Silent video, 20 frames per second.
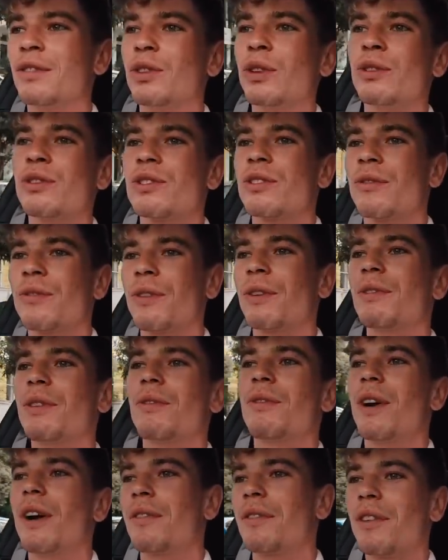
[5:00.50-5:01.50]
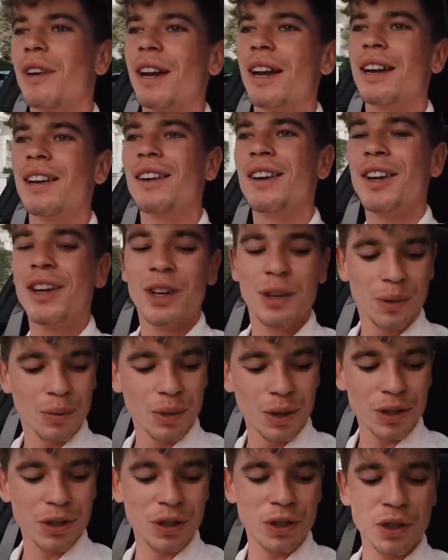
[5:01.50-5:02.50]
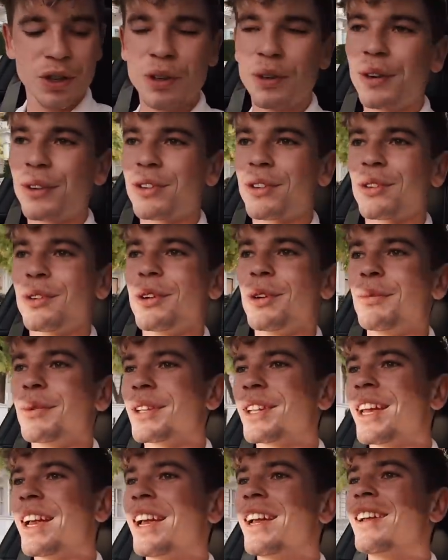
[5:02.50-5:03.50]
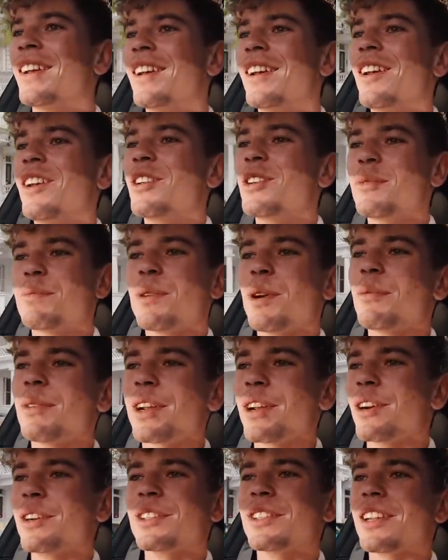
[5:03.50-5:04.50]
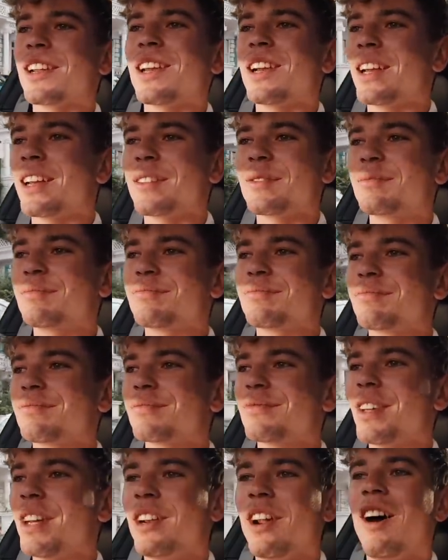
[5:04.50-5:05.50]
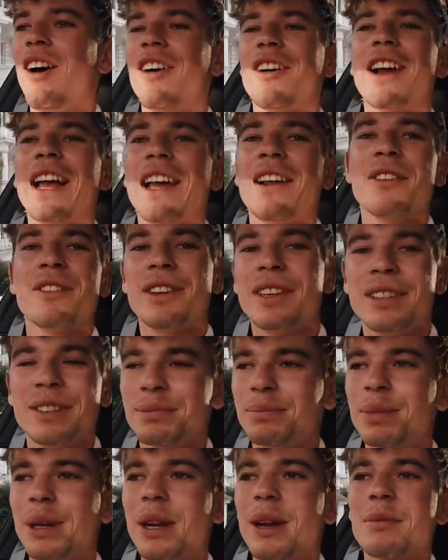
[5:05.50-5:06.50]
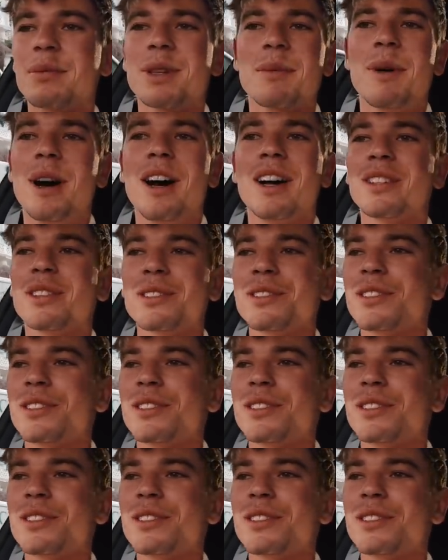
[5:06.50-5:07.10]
255 grand, what do you do on your normal day? You probably go to like an art gallery and pick up some art or